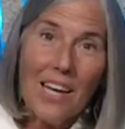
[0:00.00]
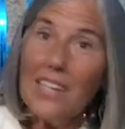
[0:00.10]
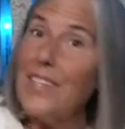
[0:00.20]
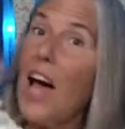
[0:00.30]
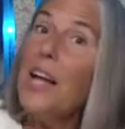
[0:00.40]

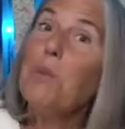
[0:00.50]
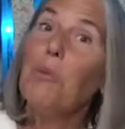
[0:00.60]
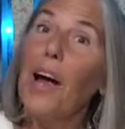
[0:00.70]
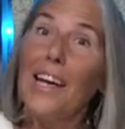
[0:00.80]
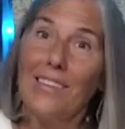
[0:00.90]
It's not
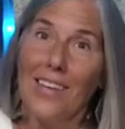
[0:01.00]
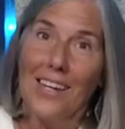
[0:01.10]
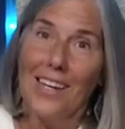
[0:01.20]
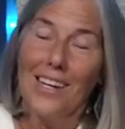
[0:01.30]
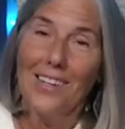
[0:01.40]
Hebraic
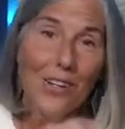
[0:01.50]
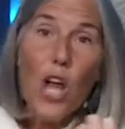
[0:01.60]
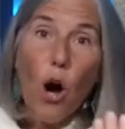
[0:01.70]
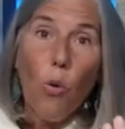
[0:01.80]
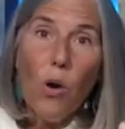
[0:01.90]
thinking.
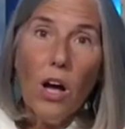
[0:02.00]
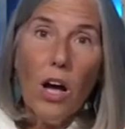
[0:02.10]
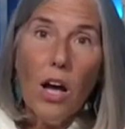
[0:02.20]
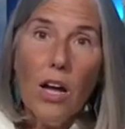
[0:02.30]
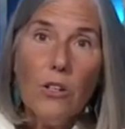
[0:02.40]
No,
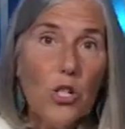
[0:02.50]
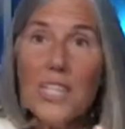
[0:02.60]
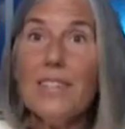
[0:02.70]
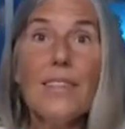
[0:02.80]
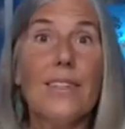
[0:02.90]

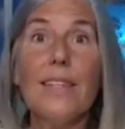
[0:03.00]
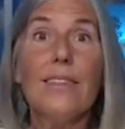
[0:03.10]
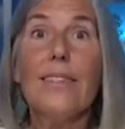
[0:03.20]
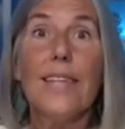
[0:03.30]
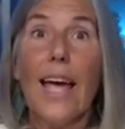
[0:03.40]
Jesus
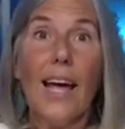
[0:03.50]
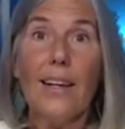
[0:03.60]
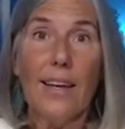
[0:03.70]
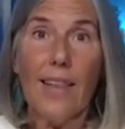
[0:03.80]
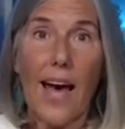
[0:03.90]
doesn't say
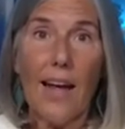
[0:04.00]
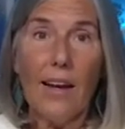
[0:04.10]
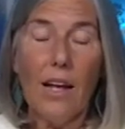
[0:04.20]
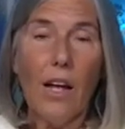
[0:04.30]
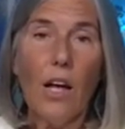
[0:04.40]
any of that.
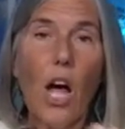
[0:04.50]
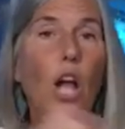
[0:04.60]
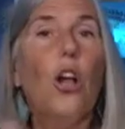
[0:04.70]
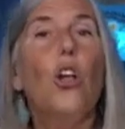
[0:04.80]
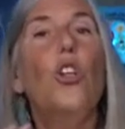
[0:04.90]

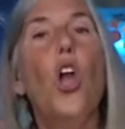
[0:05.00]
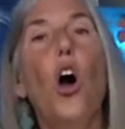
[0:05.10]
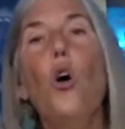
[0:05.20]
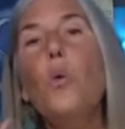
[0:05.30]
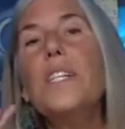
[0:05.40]

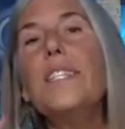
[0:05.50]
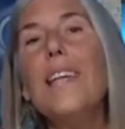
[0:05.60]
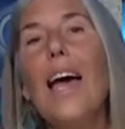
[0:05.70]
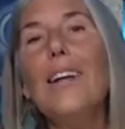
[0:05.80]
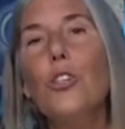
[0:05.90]
No
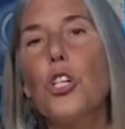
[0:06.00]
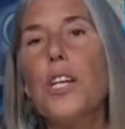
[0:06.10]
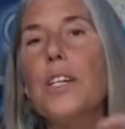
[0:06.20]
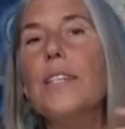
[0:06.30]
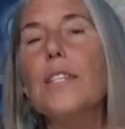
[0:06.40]

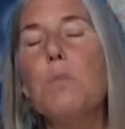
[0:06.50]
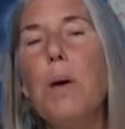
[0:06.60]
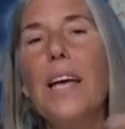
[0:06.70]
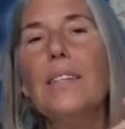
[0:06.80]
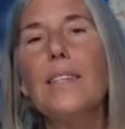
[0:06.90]
attention is
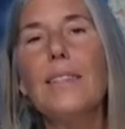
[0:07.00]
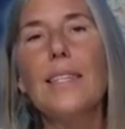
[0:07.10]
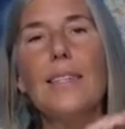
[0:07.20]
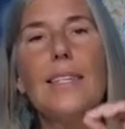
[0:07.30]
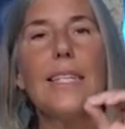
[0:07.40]
paid to
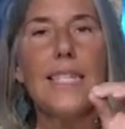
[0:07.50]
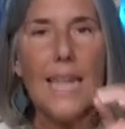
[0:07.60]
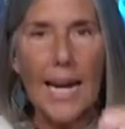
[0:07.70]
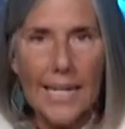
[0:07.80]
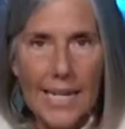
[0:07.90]
this
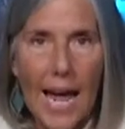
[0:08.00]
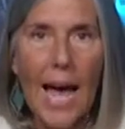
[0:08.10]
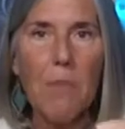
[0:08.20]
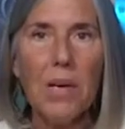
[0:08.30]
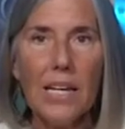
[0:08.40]

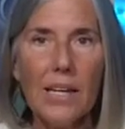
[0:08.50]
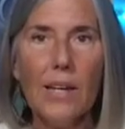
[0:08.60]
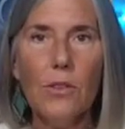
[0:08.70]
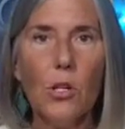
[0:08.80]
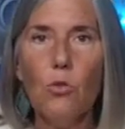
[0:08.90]
dynamic
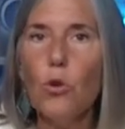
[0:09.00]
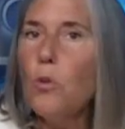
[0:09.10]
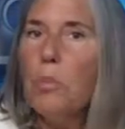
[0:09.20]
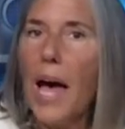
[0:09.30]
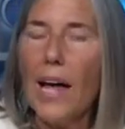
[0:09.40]
in the
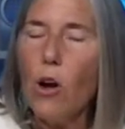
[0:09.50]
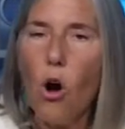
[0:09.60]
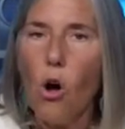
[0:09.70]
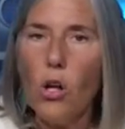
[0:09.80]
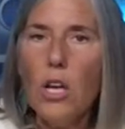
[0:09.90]
group at
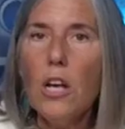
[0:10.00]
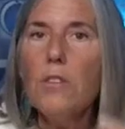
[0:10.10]
all.